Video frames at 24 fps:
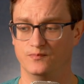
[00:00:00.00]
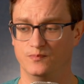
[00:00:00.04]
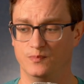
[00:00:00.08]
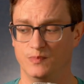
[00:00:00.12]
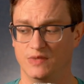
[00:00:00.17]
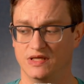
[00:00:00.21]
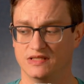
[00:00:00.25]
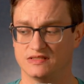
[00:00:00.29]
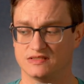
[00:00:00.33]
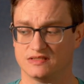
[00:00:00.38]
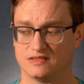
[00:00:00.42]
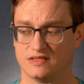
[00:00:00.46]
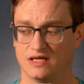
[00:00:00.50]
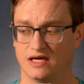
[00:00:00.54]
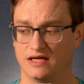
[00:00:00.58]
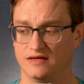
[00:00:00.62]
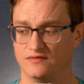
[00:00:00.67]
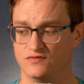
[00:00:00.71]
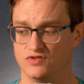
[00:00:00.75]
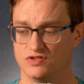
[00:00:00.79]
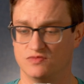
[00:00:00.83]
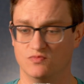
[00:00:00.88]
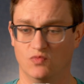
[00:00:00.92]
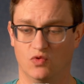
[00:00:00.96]
It's kind of
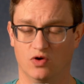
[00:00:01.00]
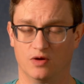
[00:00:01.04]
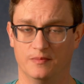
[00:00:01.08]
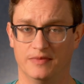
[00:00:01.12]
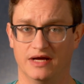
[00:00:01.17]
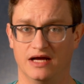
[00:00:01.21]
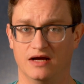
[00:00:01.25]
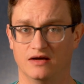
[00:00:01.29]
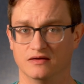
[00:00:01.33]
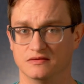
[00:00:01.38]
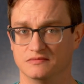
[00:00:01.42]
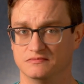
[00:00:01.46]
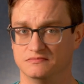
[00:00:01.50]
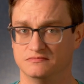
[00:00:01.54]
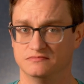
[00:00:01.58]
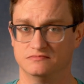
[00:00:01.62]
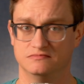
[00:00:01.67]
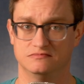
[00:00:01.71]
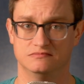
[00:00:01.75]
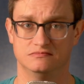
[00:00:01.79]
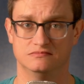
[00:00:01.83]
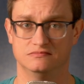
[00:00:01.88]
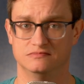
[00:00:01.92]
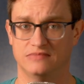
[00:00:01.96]
just more about
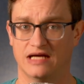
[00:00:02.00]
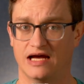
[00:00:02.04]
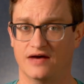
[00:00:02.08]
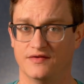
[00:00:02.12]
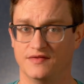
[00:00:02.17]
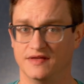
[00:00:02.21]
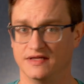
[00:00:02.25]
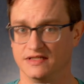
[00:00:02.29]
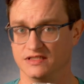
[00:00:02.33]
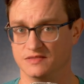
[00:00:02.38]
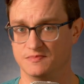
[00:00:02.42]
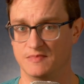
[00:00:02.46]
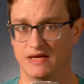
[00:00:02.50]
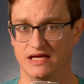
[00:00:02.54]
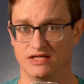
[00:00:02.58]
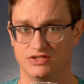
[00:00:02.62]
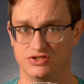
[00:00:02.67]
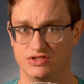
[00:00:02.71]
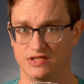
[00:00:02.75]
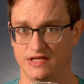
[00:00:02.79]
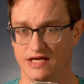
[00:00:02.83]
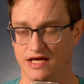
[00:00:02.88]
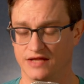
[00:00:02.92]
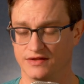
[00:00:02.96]
how things mesh
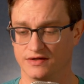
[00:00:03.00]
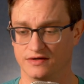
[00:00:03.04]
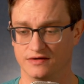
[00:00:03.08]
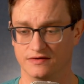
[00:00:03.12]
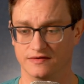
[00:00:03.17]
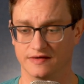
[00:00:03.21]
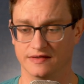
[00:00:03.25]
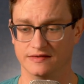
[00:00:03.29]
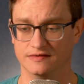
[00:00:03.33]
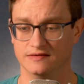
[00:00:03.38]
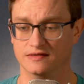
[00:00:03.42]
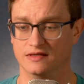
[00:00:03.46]
together.